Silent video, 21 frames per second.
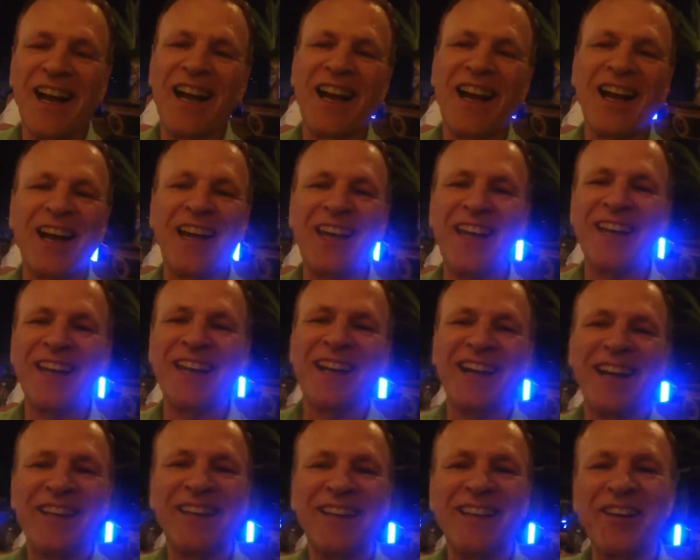I,
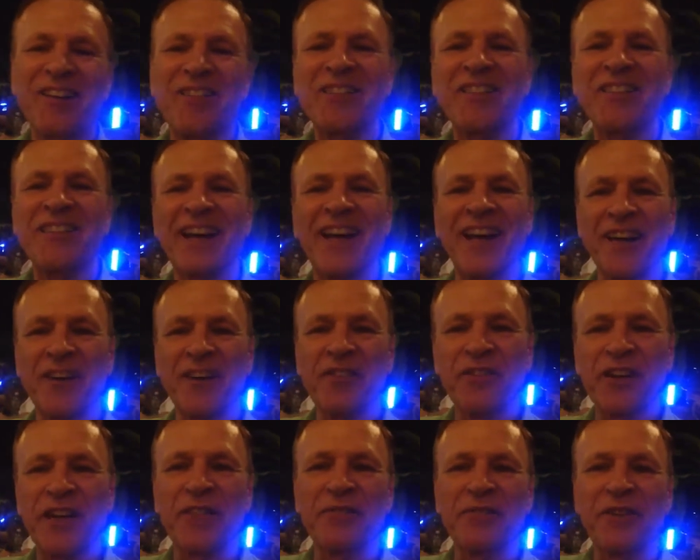I, don't, uh, I don't
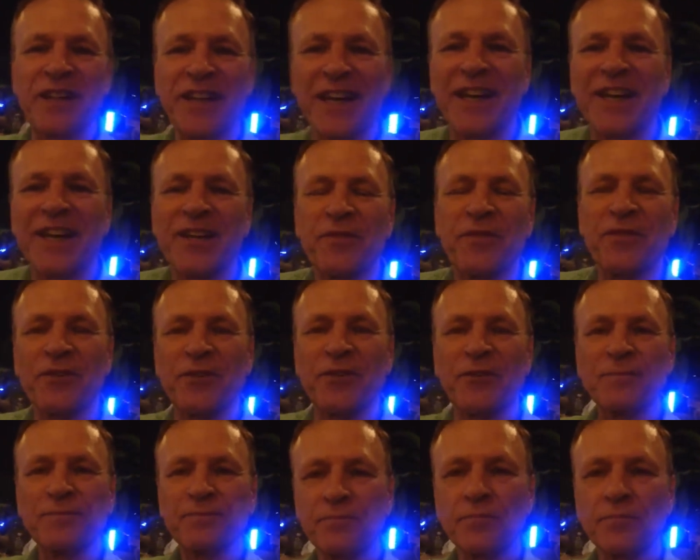drink every day, that's for sure.
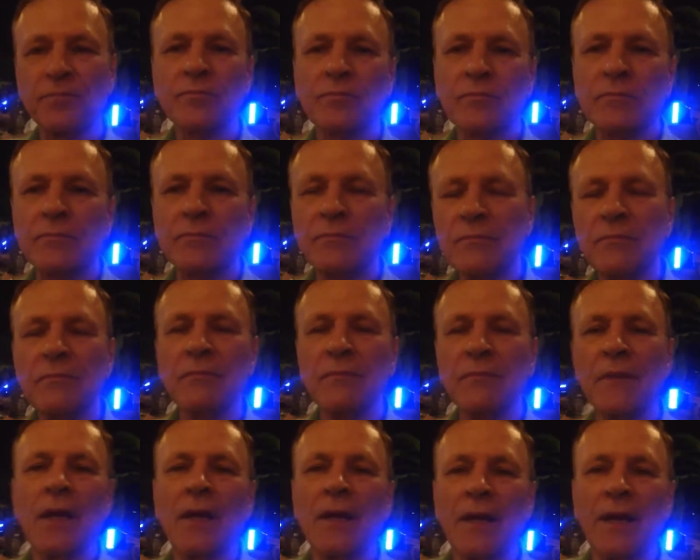
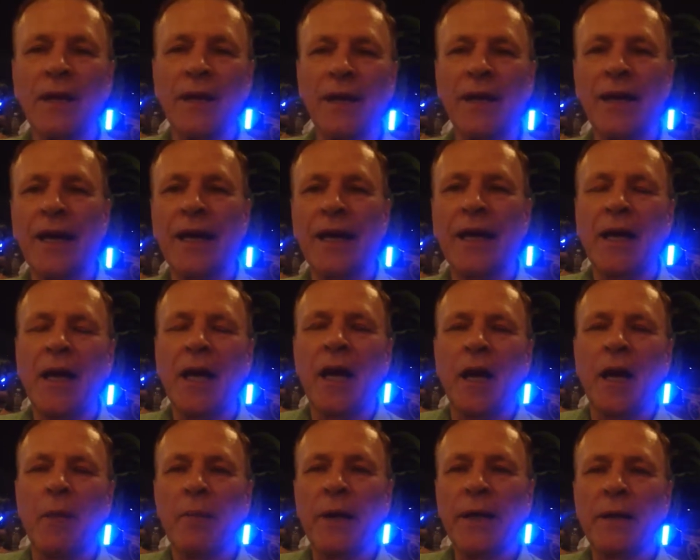Uh,
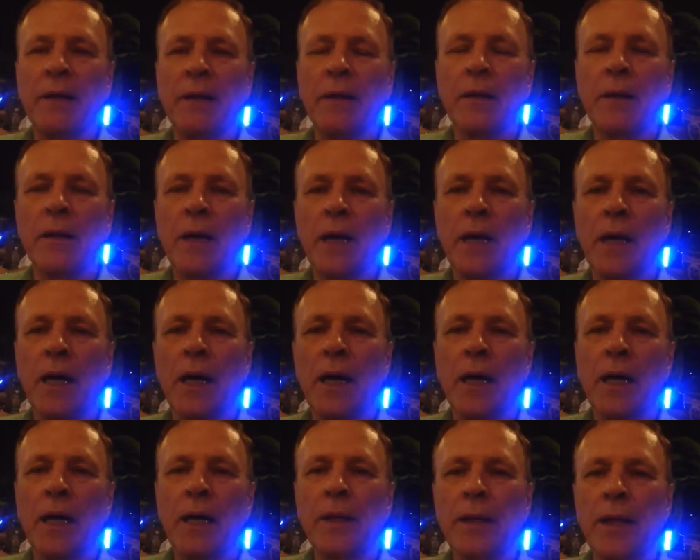but
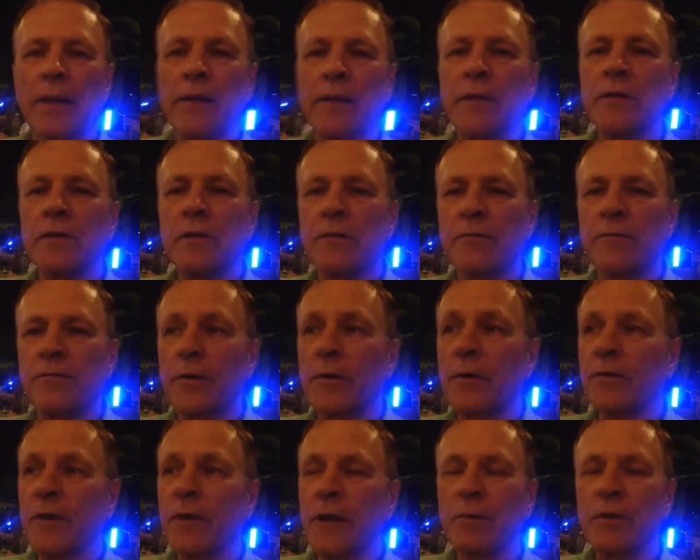uh, yeah, this is a very
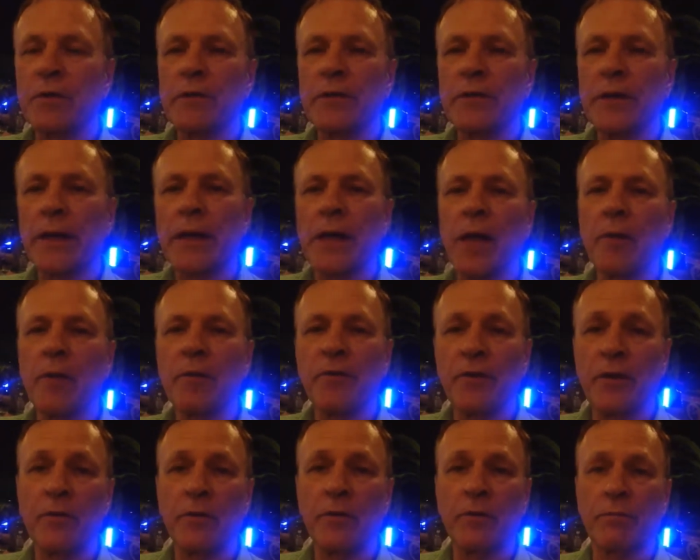famous uh, club. If
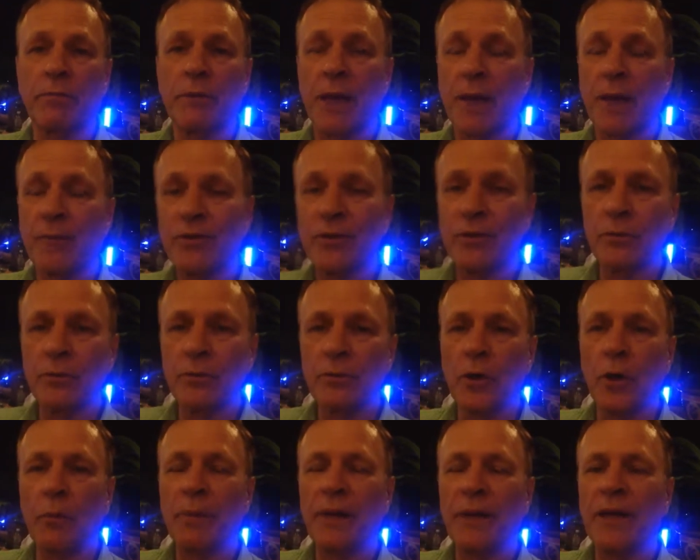you ever come to
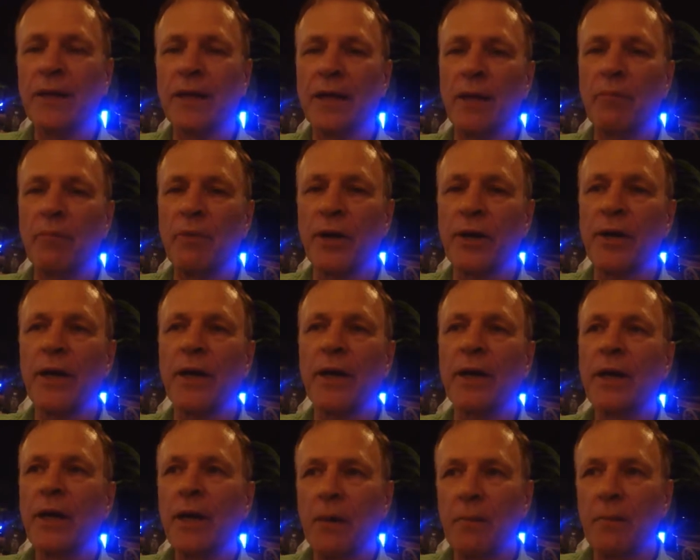Phnom Penh, Cambodia,
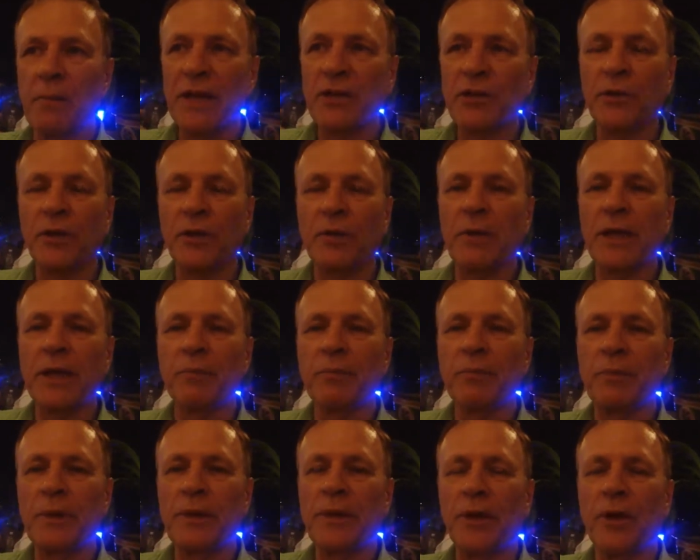make sure you make a
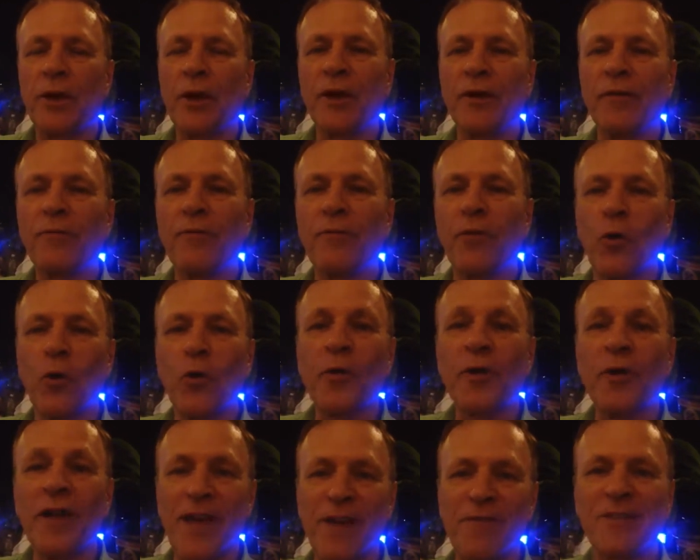beeline for
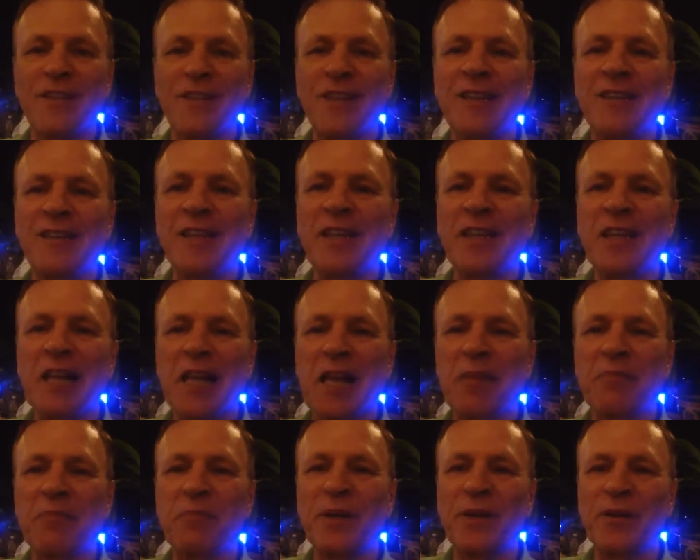the FCC
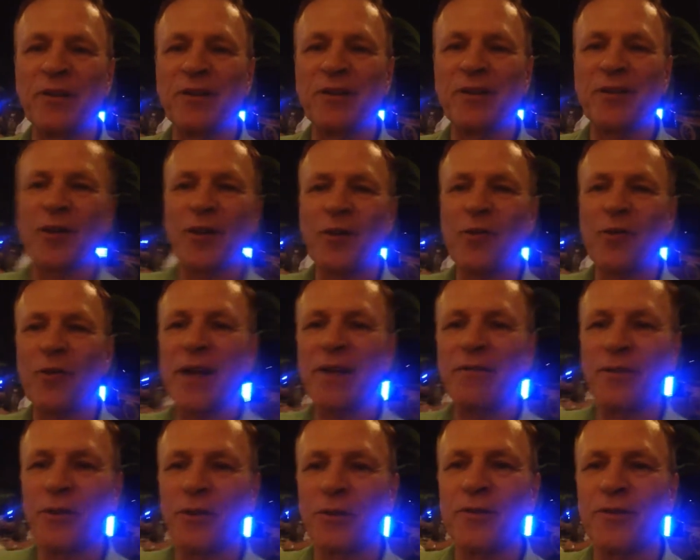Club because it's got great
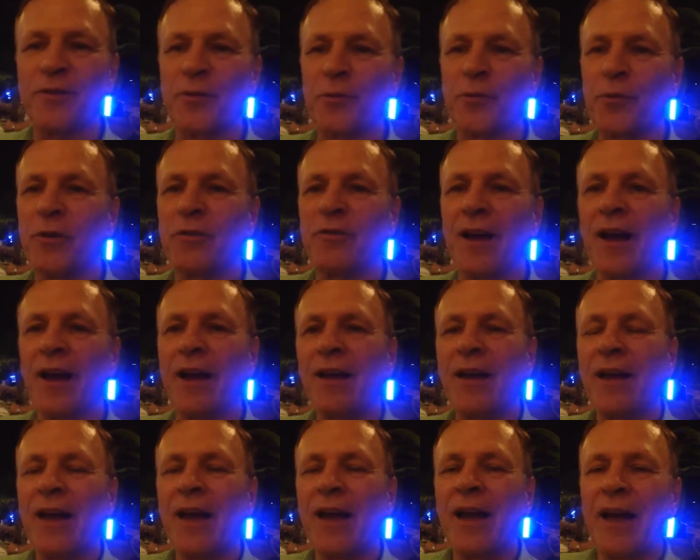views of the river.
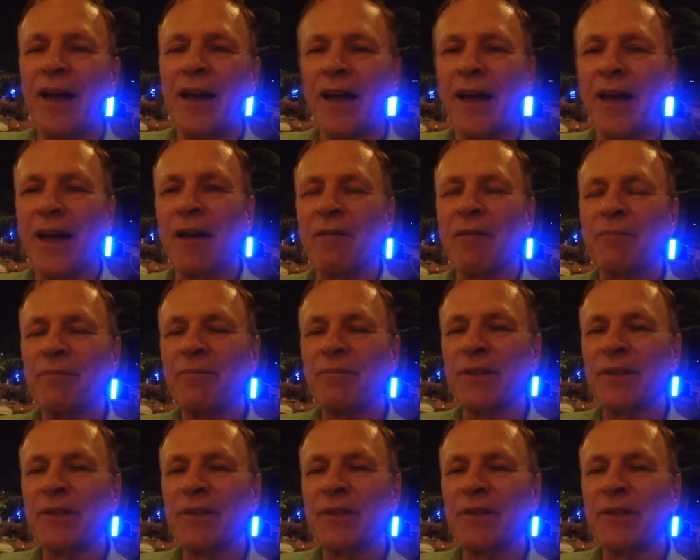Um,